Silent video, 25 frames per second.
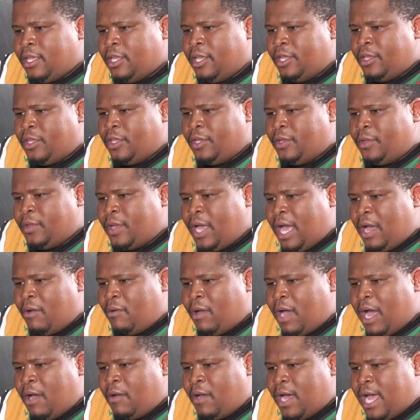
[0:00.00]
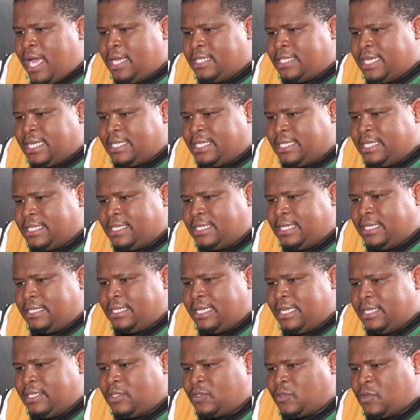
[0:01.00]
I just
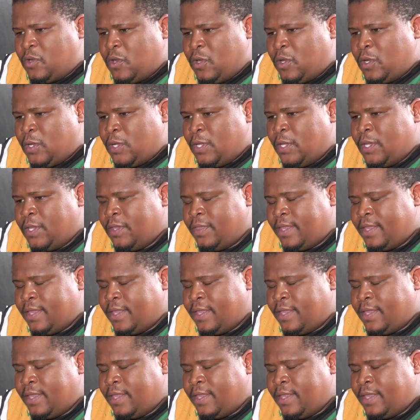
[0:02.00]
yesterday saw